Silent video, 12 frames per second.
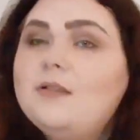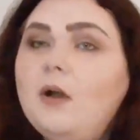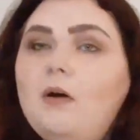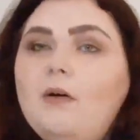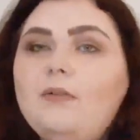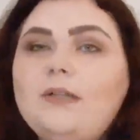
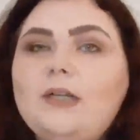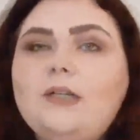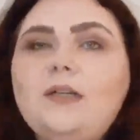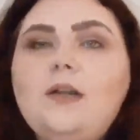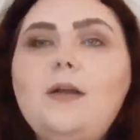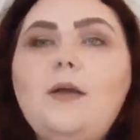saw on
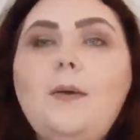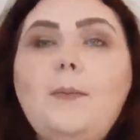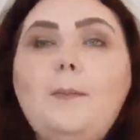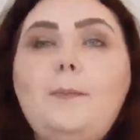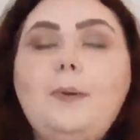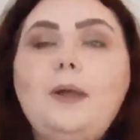there.
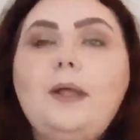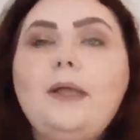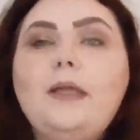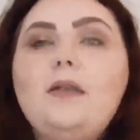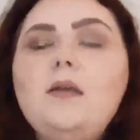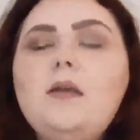
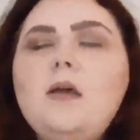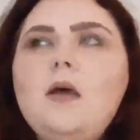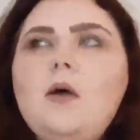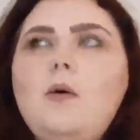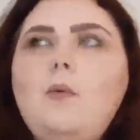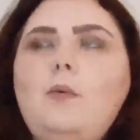But
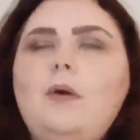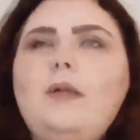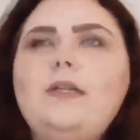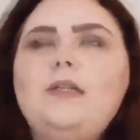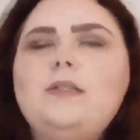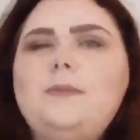
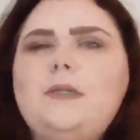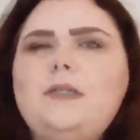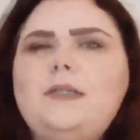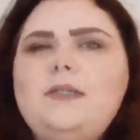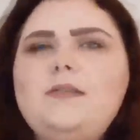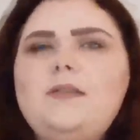one
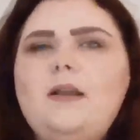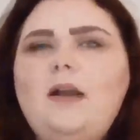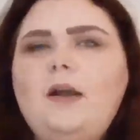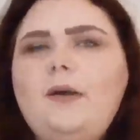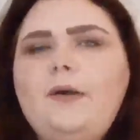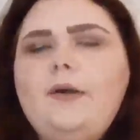experience that
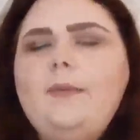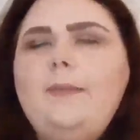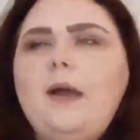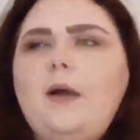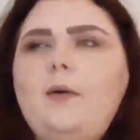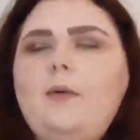I heard
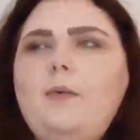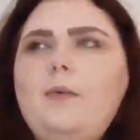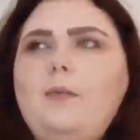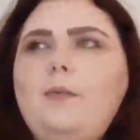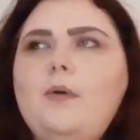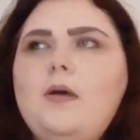about
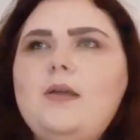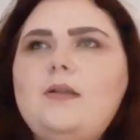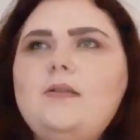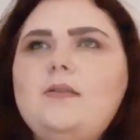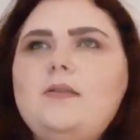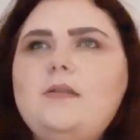
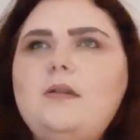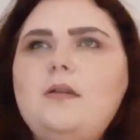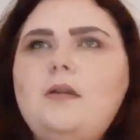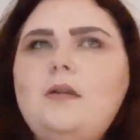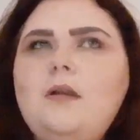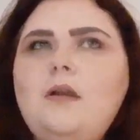was
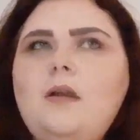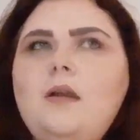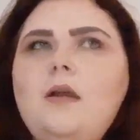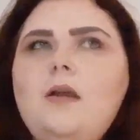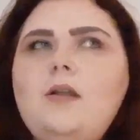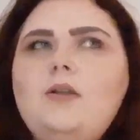
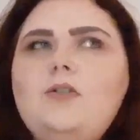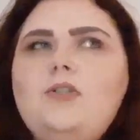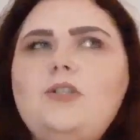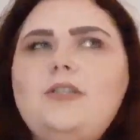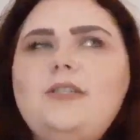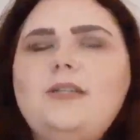
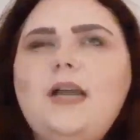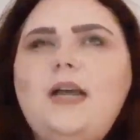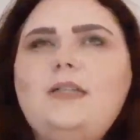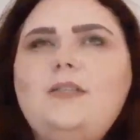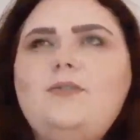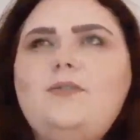just a
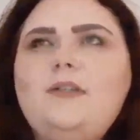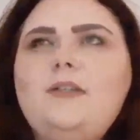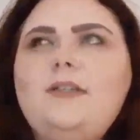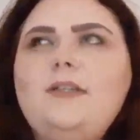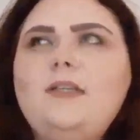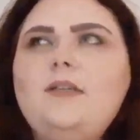kind of
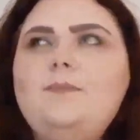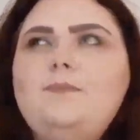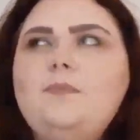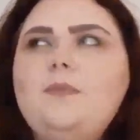feeling